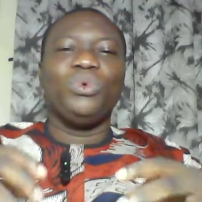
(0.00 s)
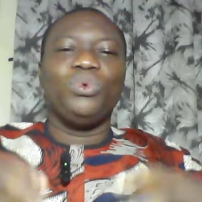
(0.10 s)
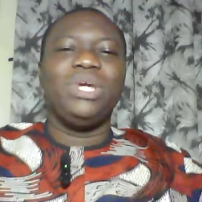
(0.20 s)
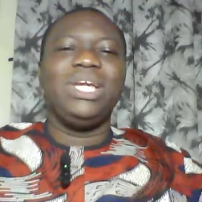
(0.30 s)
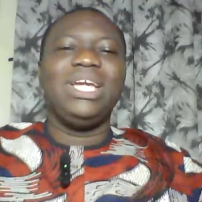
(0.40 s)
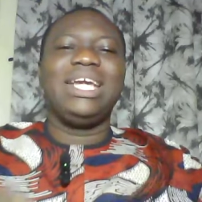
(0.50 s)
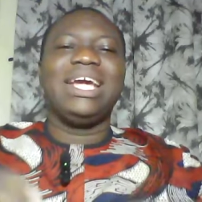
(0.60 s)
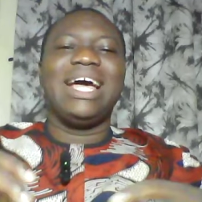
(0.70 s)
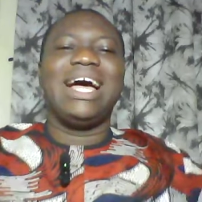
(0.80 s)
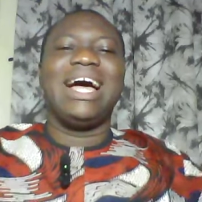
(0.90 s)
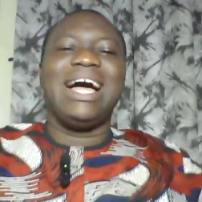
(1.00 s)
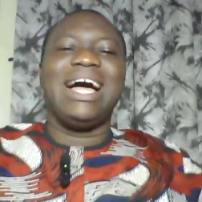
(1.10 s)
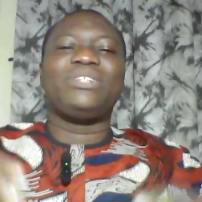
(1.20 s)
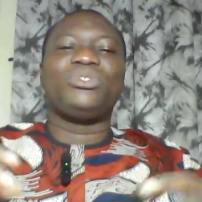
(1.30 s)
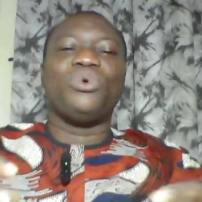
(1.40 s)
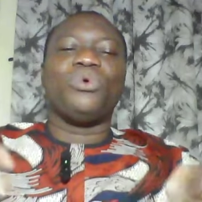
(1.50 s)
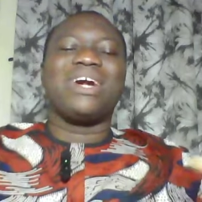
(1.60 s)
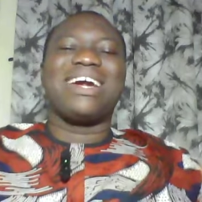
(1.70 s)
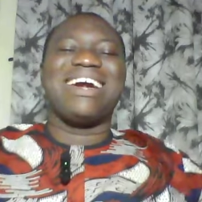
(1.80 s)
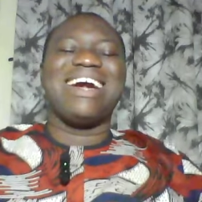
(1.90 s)
We are
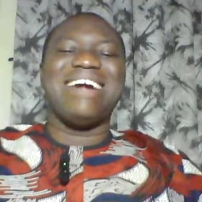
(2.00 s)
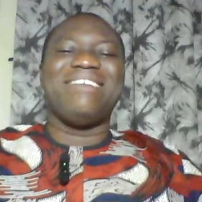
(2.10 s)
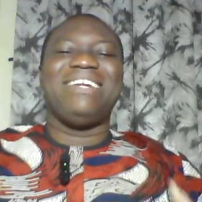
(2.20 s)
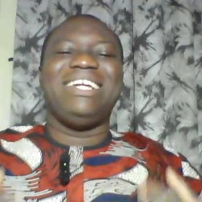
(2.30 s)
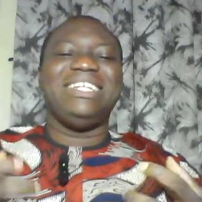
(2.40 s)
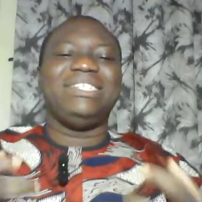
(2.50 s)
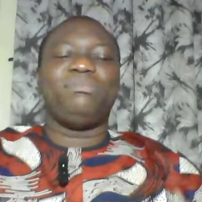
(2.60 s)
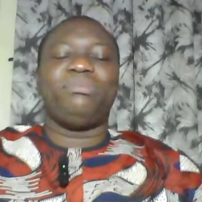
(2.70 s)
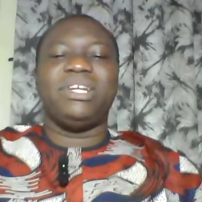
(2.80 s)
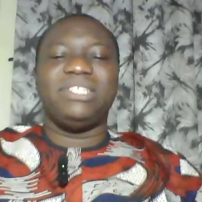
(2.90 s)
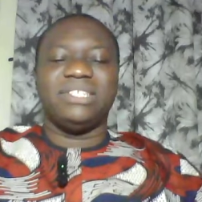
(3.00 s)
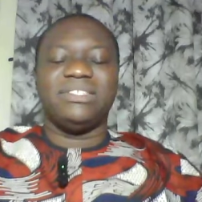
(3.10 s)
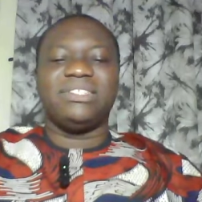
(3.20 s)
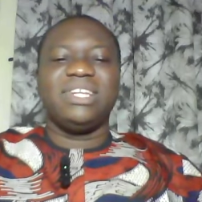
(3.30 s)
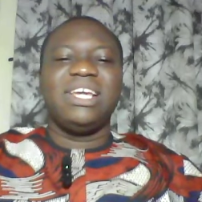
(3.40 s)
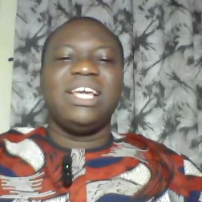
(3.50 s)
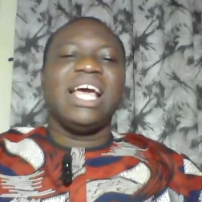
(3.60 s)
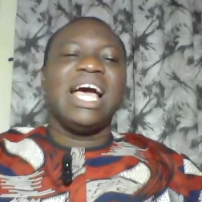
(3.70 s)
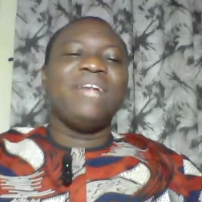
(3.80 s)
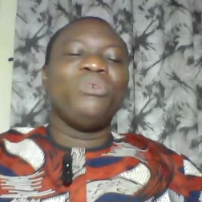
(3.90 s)
to carry his presence.
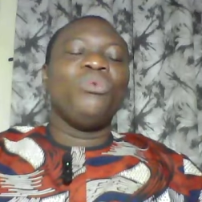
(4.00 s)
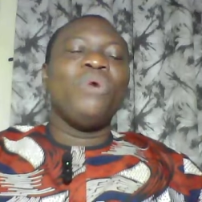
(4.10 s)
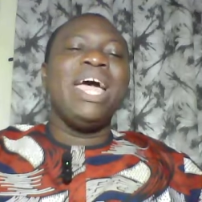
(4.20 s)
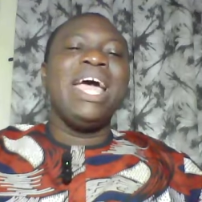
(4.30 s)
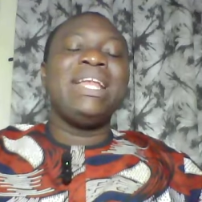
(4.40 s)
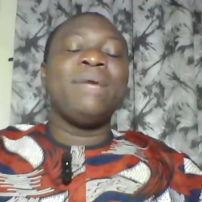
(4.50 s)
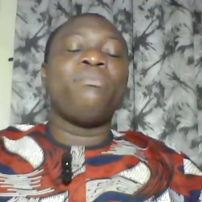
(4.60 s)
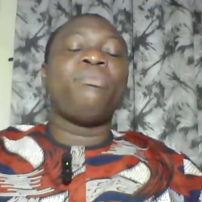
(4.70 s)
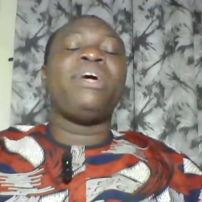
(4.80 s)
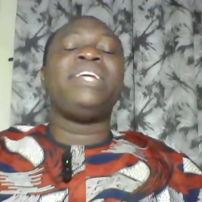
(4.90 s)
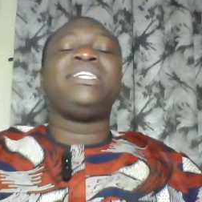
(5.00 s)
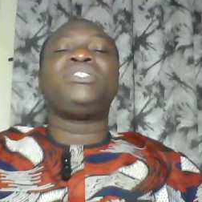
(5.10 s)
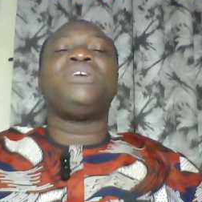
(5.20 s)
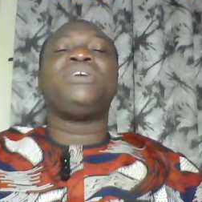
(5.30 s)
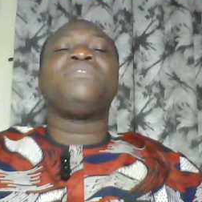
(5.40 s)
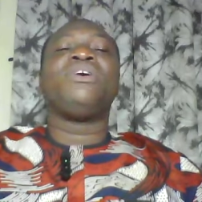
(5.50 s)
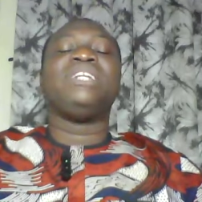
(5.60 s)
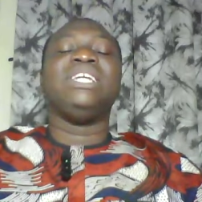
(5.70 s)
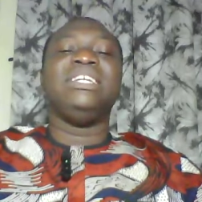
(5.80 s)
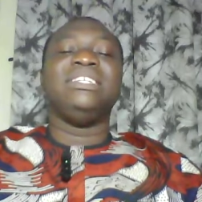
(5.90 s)
And where the presence of
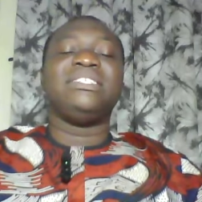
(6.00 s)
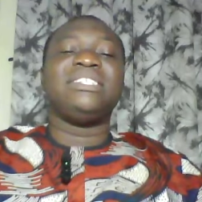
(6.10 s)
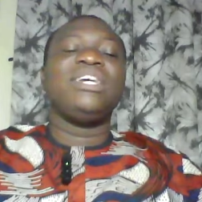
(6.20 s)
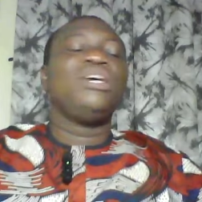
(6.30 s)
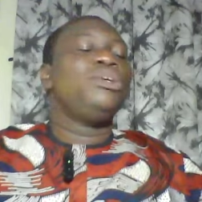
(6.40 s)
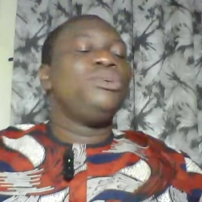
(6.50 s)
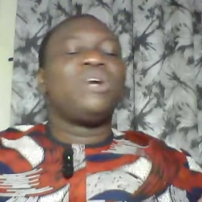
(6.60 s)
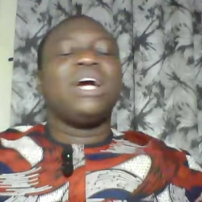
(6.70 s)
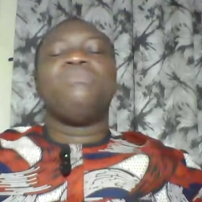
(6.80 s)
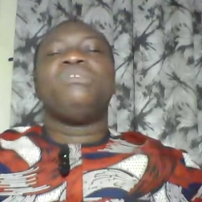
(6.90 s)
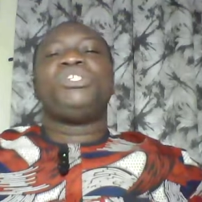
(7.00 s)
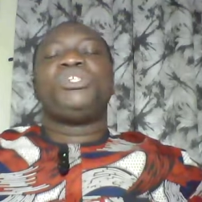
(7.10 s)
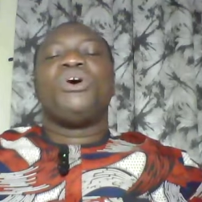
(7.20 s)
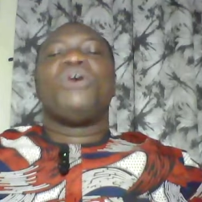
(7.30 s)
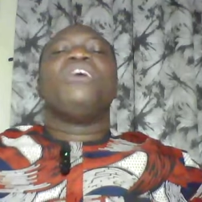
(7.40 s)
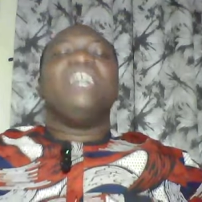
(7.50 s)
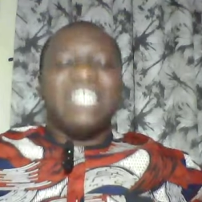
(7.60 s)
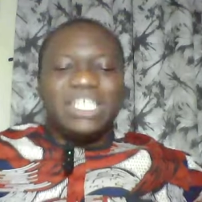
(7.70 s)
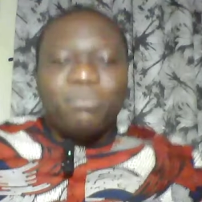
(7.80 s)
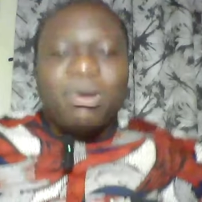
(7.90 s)
God is, you can be sure
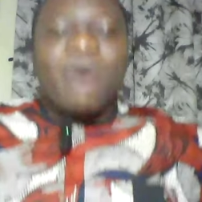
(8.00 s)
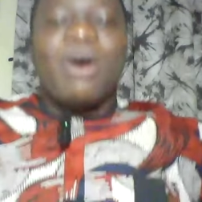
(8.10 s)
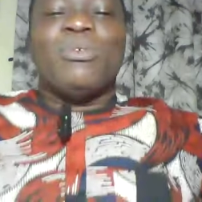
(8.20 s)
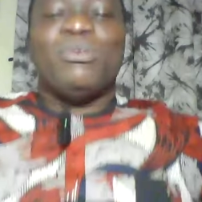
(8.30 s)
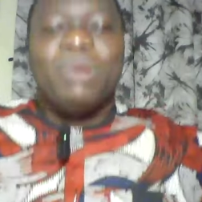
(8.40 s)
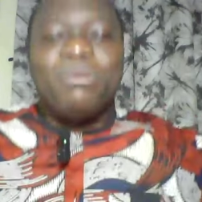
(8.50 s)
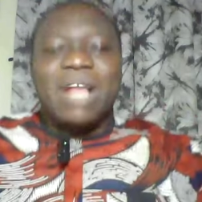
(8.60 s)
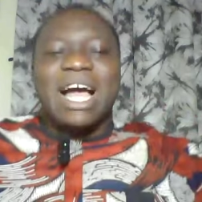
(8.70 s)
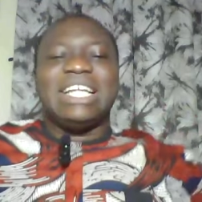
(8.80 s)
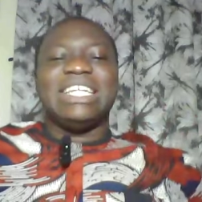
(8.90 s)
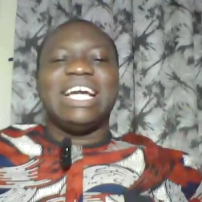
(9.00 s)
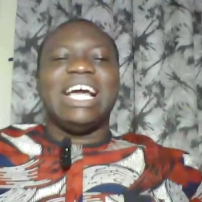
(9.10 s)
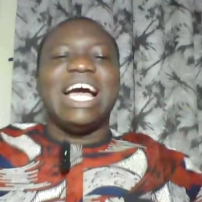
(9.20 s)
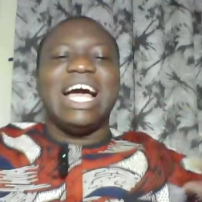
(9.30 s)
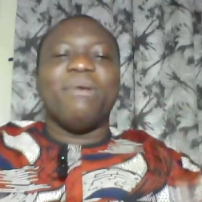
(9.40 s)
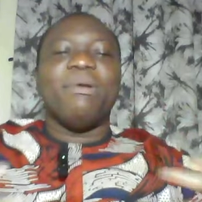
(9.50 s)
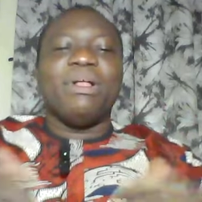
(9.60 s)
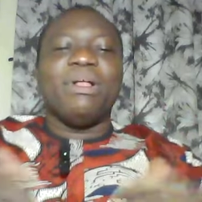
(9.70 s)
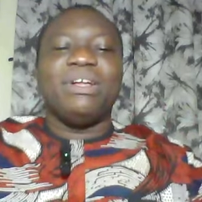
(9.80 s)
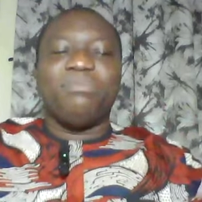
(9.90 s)
his power will be
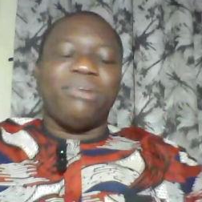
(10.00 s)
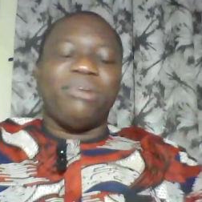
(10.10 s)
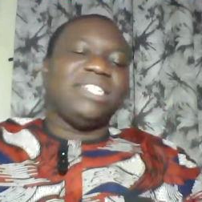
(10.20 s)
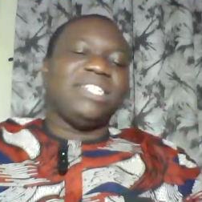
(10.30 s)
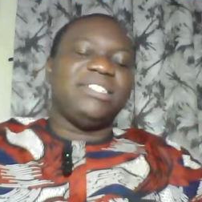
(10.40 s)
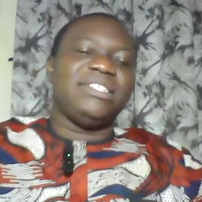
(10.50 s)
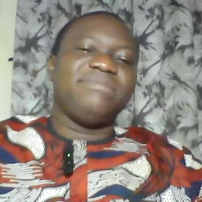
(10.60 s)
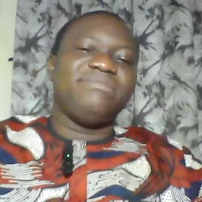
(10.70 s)
present.